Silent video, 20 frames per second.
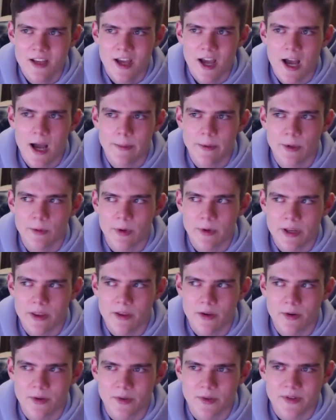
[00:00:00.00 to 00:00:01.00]
but one of
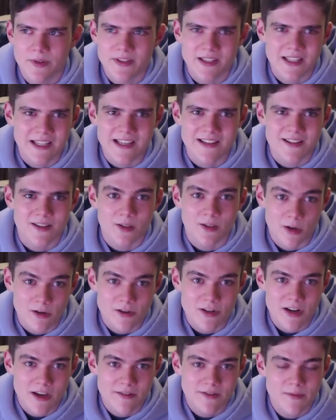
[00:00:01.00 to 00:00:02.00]
the holes like isn't large
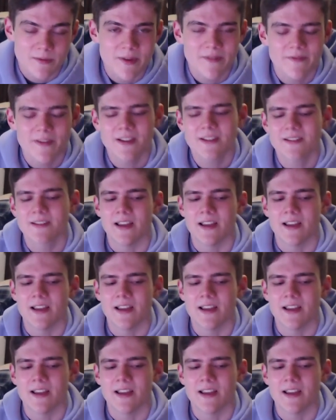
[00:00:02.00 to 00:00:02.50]
enough to be fixed.